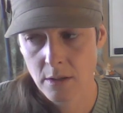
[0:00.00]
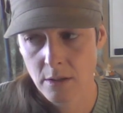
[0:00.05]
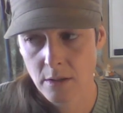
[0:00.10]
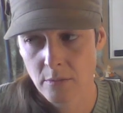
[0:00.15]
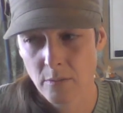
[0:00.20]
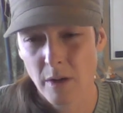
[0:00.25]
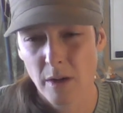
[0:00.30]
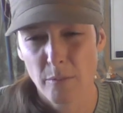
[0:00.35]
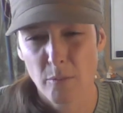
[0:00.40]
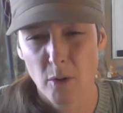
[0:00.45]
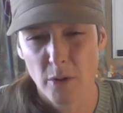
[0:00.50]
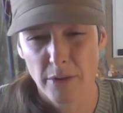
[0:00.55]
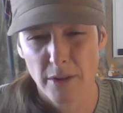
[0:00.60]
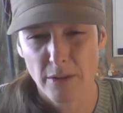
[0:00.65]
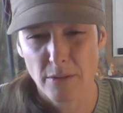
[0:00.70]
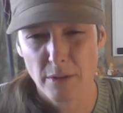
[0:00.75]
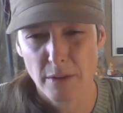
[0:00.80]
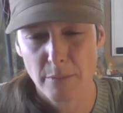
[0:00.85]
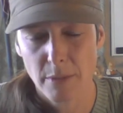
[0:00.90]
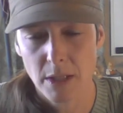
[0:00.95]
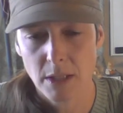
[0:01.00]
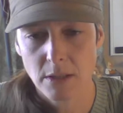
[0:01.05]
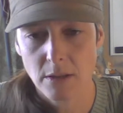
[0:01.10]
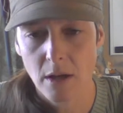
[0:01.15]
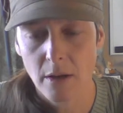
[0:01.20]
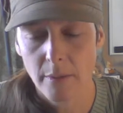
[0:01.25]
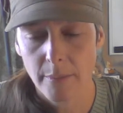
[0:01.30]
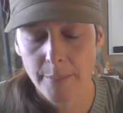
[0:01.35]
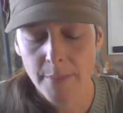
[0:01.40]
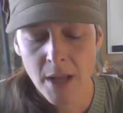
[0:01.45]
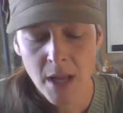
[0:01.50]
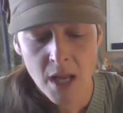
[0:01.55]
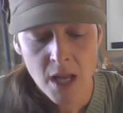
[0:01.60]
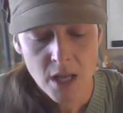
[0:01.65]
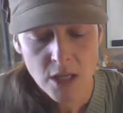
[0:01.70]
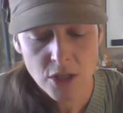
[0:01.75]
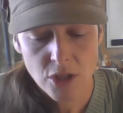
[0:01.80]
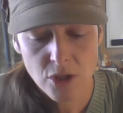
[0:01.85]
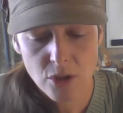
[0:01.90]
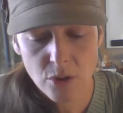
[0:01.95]
Well, more than three minutes. Um,
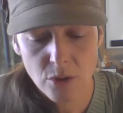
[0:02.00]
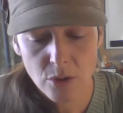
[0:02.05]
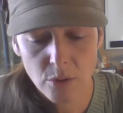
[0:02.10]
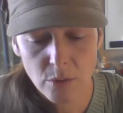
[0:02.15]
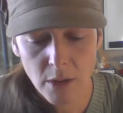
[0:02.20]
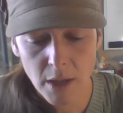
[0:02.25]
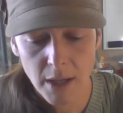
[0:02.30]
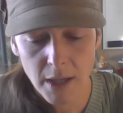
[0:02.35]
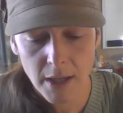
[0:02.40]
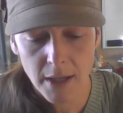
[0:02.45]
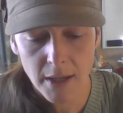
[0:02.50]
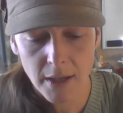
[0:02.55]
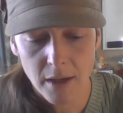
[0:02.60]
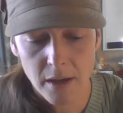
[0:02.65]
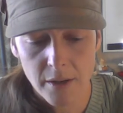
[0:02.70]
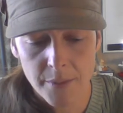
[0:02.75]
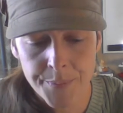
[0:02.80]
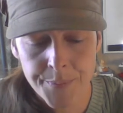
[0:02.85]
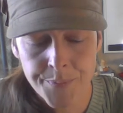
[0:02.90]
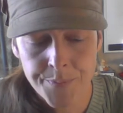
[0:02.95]
you uh,